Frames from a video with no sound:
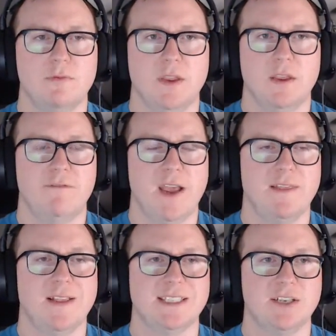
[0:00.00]
The
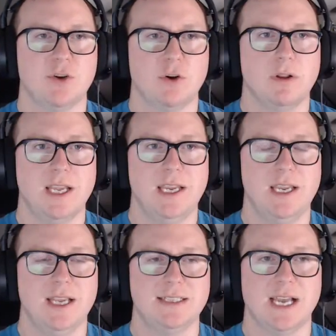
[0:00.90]
fan that's internally
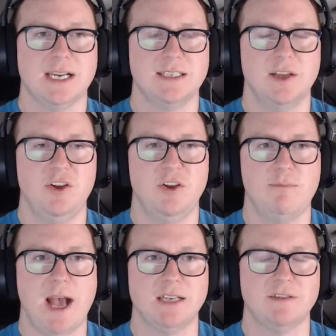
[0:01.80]
is actually a good
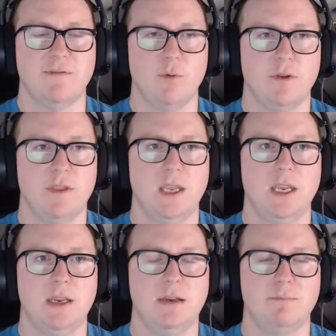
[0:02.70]
match for
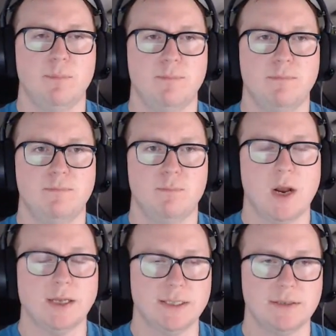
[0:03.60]
the
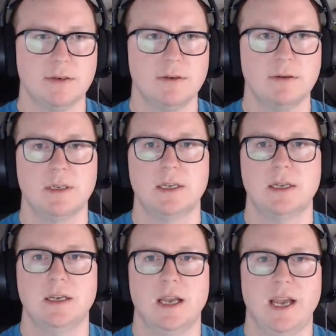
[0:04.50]
processor
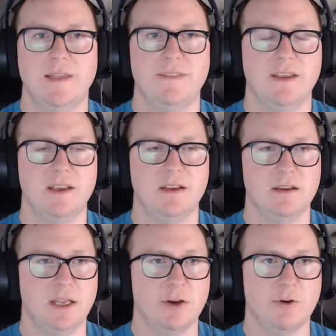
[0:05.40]
and the
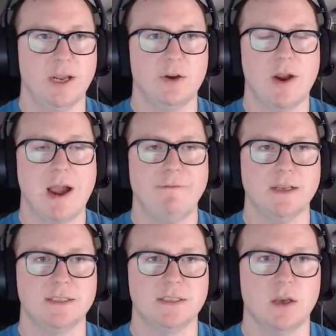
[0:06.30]
integrated
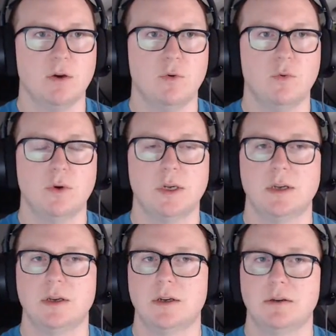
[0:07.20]
graphics, so
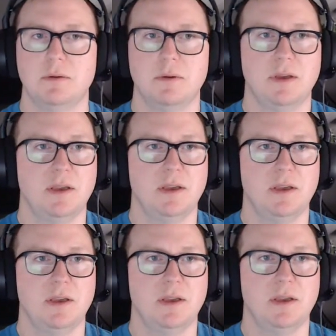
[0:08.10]

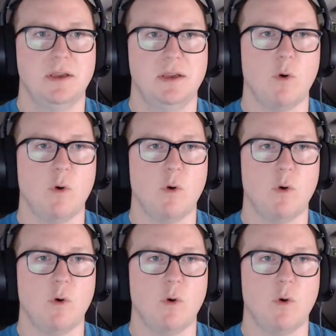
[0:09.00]
it really won't
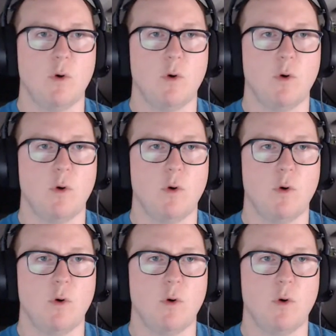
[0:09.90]
improve that
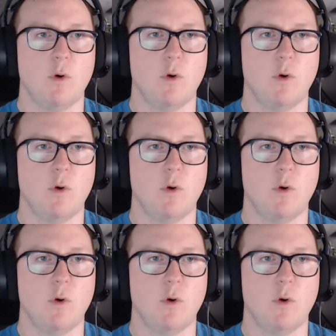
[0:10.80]
much.